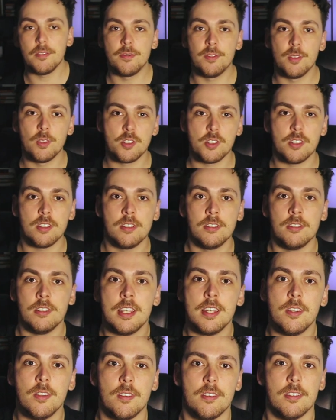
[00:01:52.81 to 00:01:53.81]

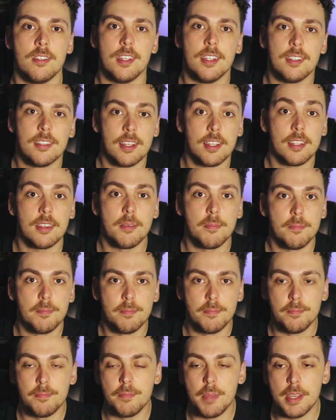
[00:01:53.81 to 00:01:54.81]
Unfortunately, not in
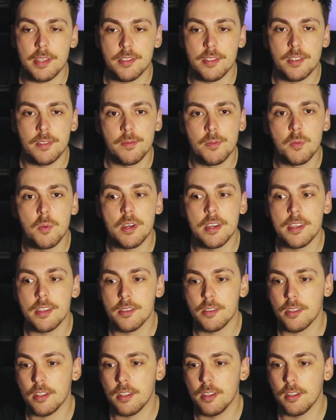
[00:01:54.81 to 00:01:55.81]
the best of
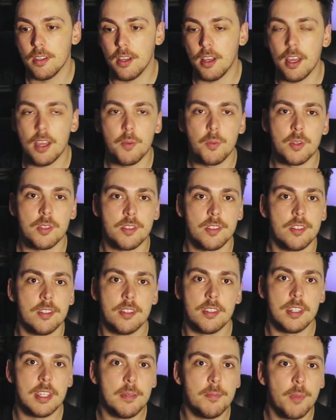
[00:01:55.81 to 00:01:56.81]
ways. I
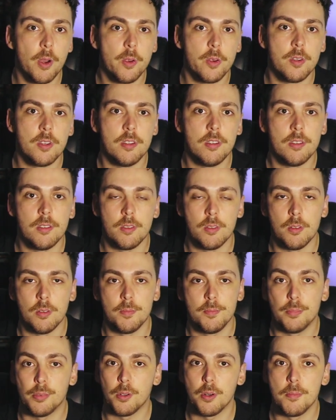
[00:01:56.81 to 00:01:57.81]
wasn't demoted
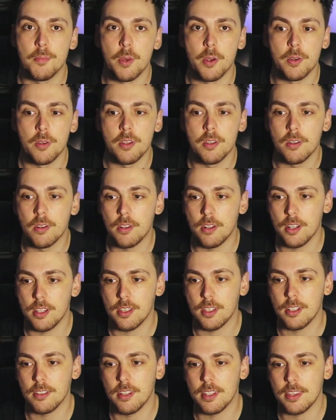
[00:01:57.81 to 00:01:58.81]
or promoted or
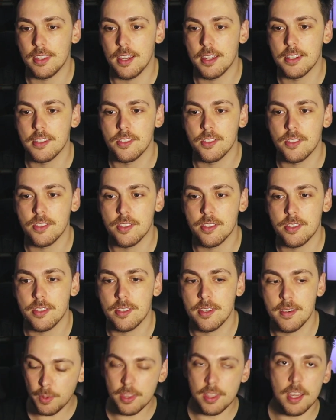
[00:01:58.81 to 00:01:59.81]
anything like that. It's
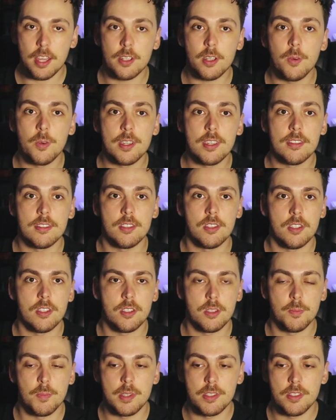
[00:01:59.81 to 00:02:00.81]
just, without going into
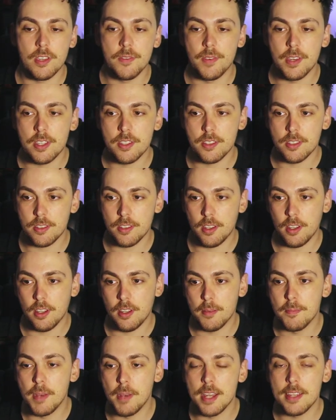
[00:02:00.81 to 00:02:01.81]
the specifics,
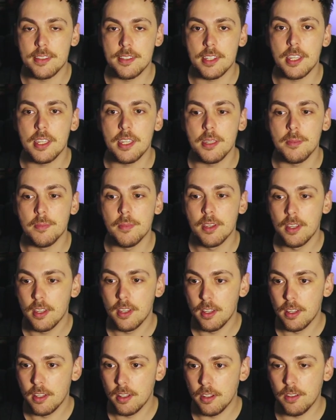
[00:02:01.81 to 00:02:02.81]
my team
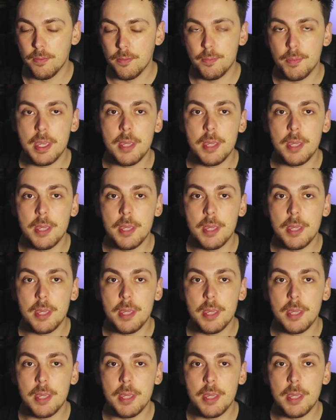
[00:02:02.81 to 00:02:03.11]
of